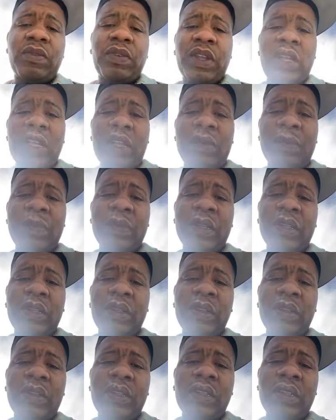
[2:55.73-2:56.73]
You feel
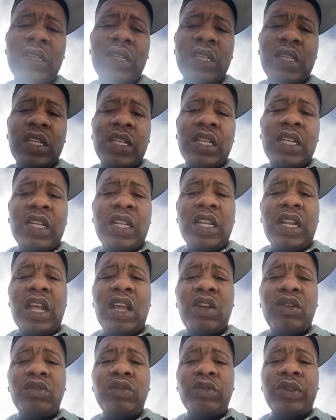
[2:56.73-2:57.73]
me?
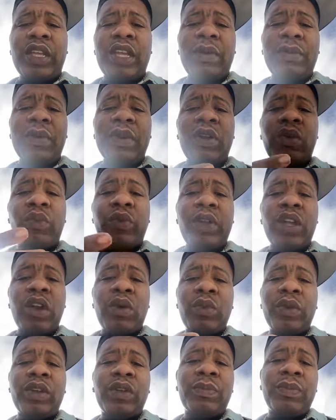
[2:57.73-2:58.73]
As long as you keeping it
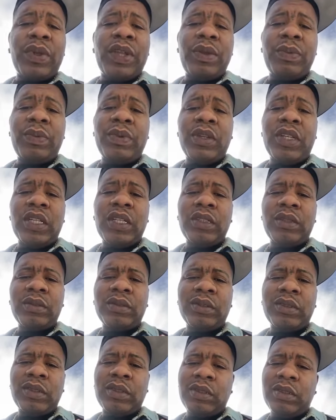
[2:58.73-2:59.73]
real with the
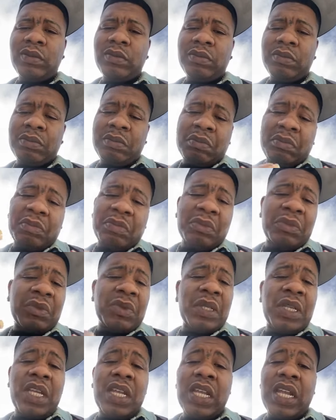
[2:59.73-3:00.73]
people,
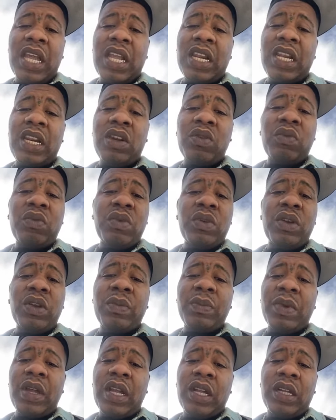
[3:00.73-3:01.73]
you ain't got nothing to
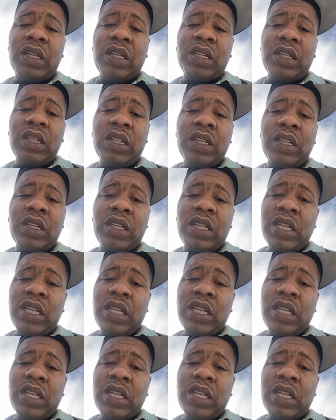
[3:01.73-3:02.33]
worry about.